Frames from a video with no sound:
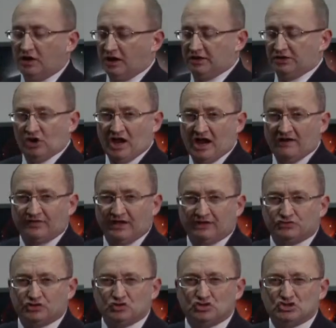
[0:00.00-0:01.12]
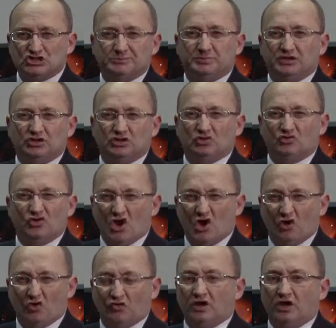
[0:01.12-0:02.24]
and you have that 2 GPU
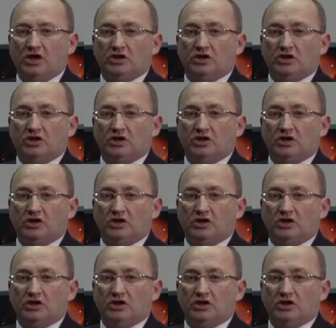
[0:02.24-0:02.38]
node,